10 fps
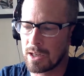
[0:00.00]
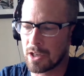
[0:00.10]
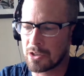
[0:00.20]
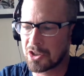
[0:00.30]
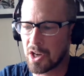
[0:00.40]

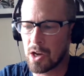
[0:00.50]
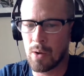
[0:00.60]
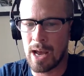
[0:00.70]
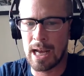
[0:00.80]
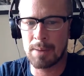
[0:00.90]
show
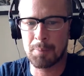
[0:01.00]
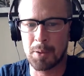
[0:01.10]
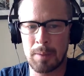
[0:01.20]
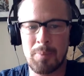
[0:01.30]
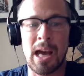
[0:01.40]
at
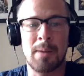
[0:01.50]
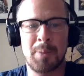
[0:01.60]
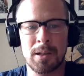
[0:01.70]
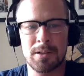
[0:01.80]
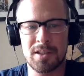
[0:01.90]

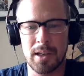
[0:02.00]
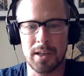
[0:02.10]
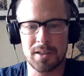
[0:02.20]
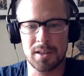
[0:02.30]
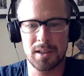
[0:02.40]
Pier
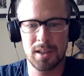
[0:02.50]
6,